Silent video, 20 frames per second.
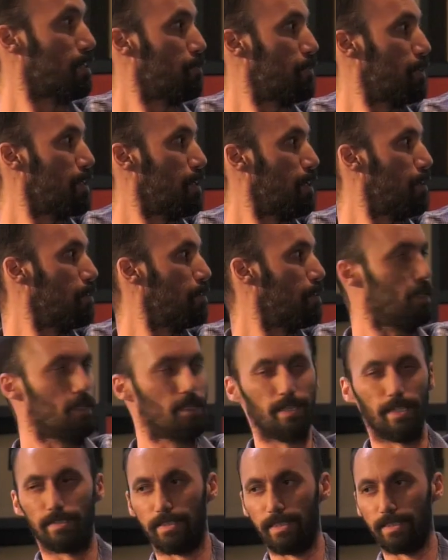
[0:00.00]
a video
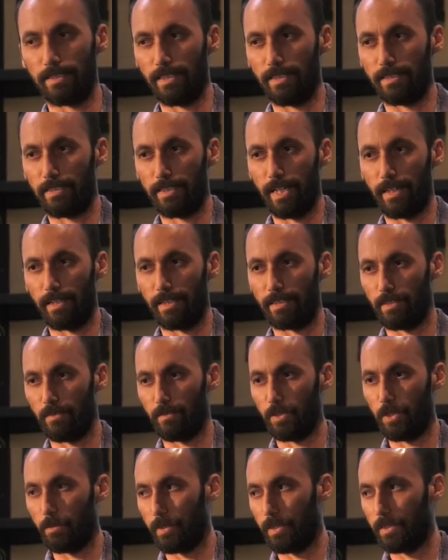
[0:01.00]
that's 16 seconds of
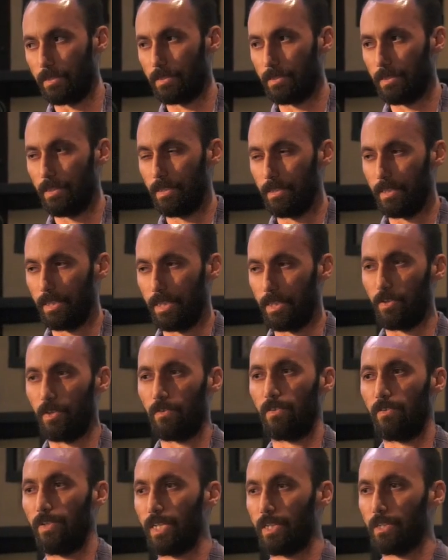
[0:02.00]
humans in
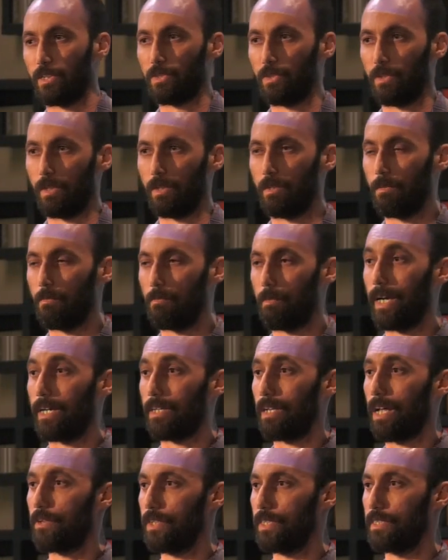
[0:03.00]
front of a liquor store buying
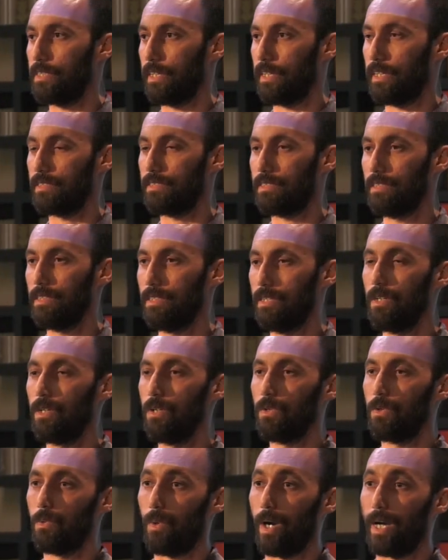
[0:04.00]
lottery tickets.
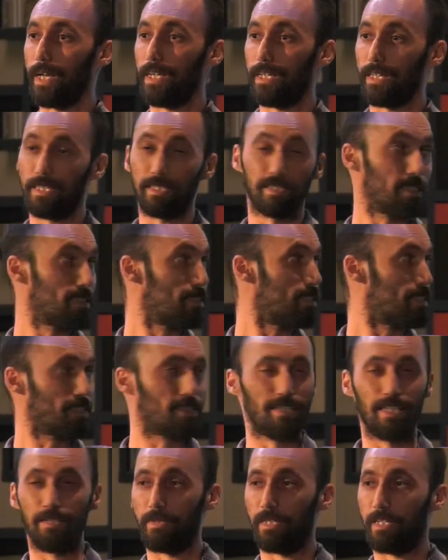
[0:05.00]
Why did this get
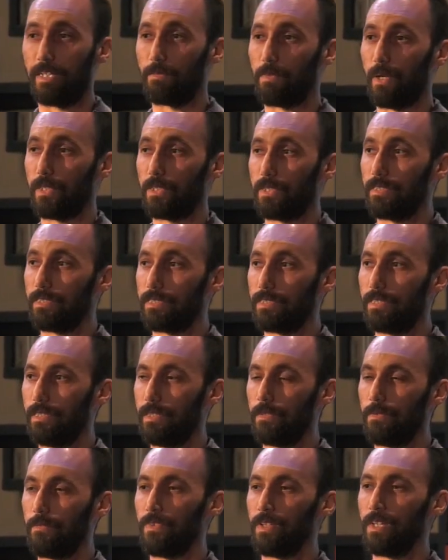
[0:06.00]
16 million impressions?
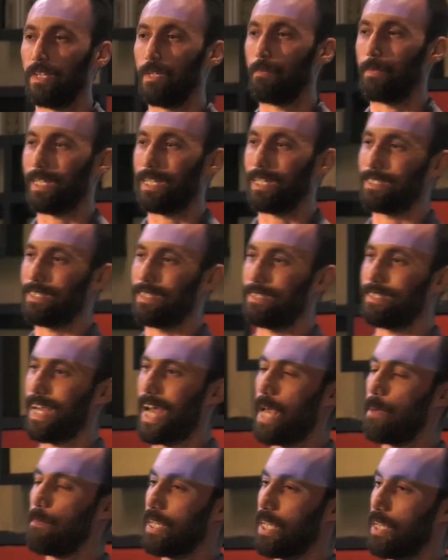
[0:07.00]
Because the
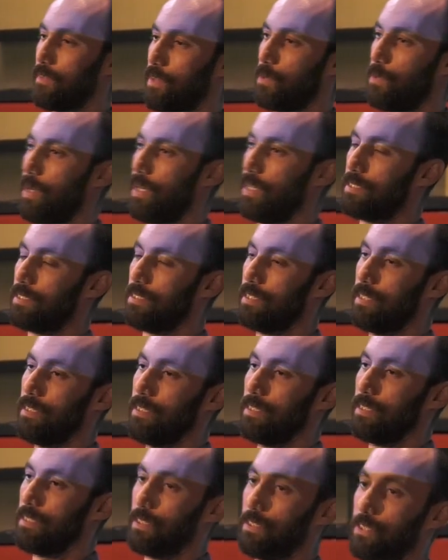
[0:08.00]
timing of it was
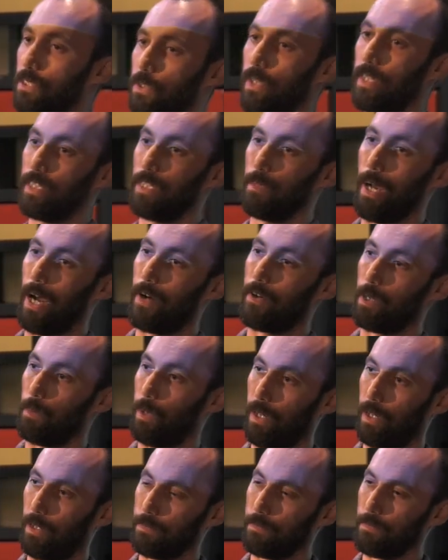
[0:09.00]
during the
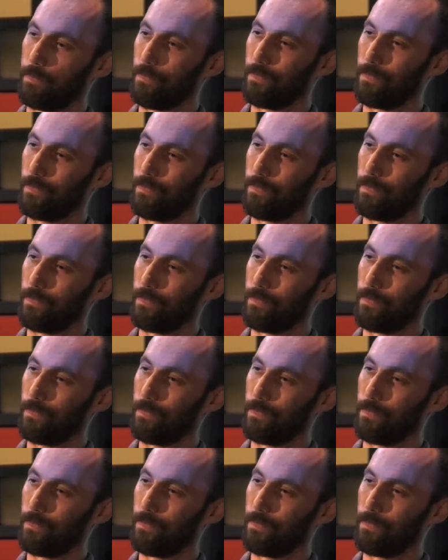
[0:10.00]
Powerball.